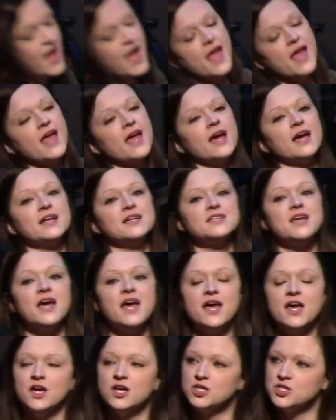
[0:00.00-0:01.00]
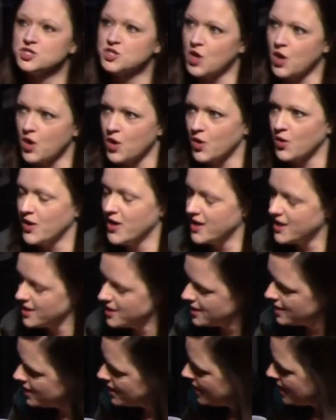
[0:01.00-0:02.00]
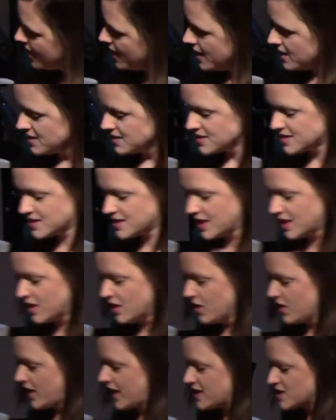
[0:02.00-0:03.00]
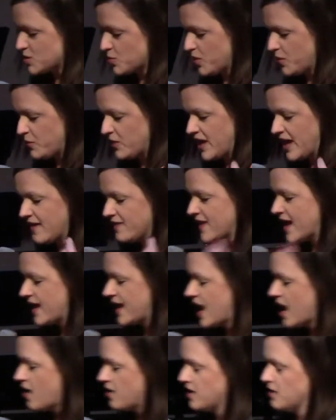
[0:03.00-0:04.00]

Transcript: And so so we planned that out,